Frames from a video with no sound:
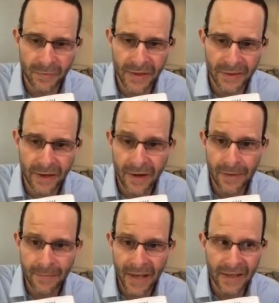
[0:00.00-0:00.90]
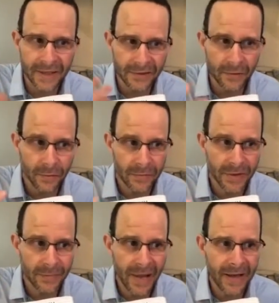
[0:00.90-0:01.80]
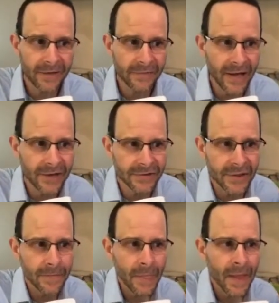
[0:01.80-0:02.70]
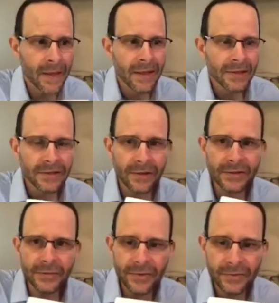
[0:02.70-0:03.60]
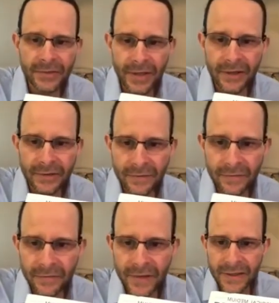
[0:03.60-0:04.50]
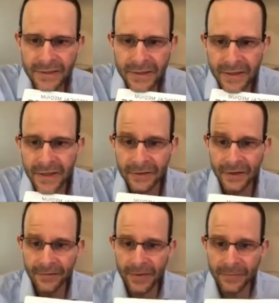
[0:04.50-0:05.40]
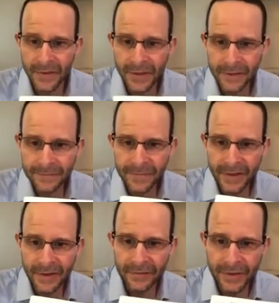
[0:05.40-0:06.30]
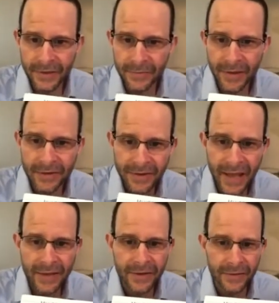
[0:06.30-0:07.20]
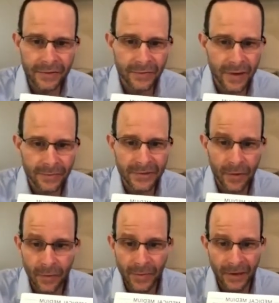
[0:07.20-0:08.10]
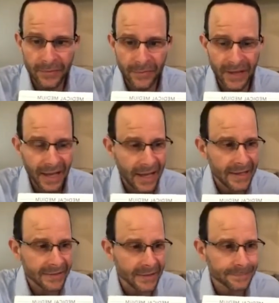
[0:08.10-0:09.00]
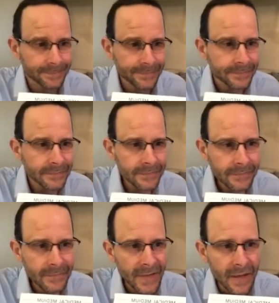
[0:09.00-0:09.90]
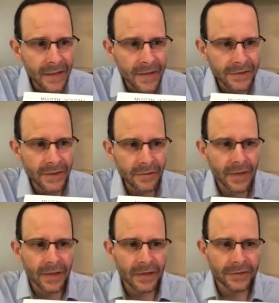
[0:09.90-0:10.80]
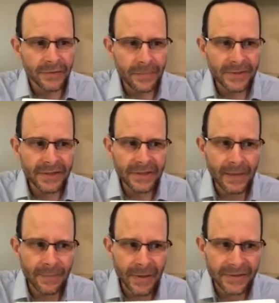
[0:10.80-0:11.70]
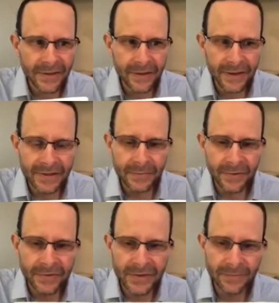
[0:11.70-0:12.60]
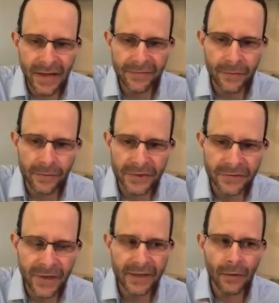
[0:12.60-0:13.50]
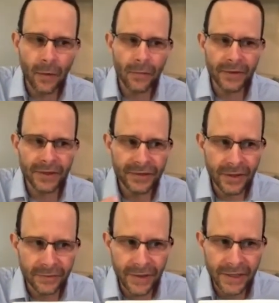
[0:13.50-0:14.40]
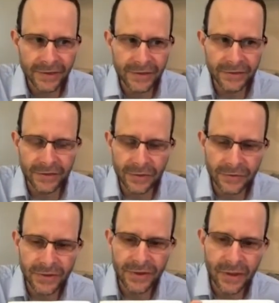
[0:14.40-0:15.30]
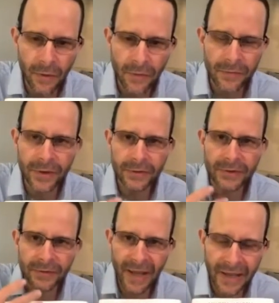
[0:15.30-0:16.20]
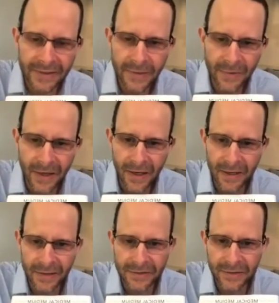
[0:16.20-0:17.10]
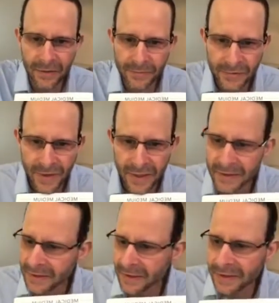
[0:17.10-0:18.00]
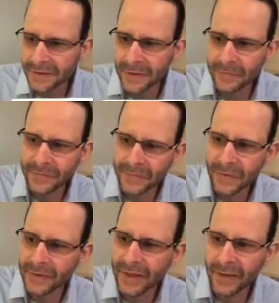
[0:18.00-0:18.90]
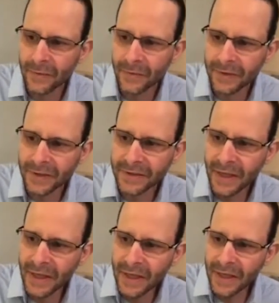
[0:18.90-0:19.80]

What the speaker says: will be there and make it into a really bad infection. So it's a really good thing you said that. You love the book? You love the new book? Thank you. Incredible. I hope everybody has it. So strep is a type of bacteria that's built its platform and strength over the generations due to the overuse of antibiotics. So I'm trying to tell you something really cool because